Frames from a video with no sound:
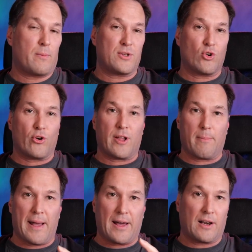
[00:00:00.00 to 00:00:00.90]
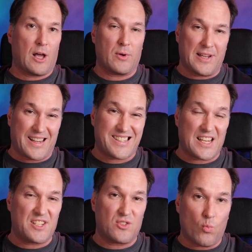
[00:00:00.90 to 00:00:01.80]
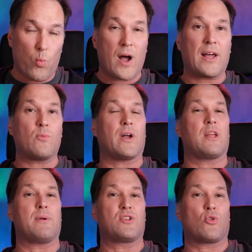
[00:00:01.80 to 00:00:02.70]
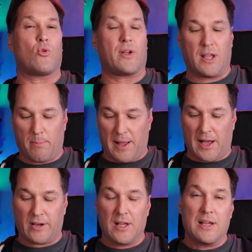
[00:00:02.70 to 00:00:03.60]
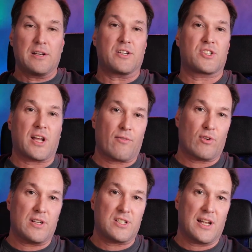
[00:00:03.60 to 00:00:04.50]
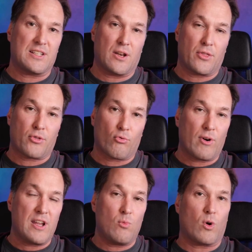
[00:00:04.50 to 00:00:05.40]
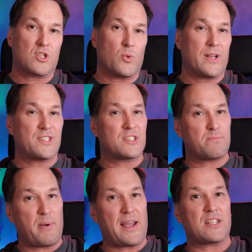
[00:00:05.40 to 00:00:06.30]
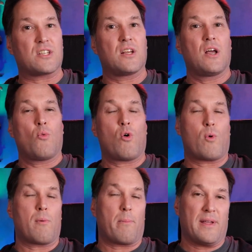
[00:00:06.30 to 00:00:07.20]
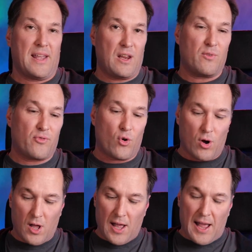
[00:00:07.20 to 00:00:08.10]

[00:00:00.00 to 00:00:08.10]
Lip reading: going to be talking about Lower Decks Season 1, we're going to be talking about Discovery Season 3, what to expect, what we might be in for,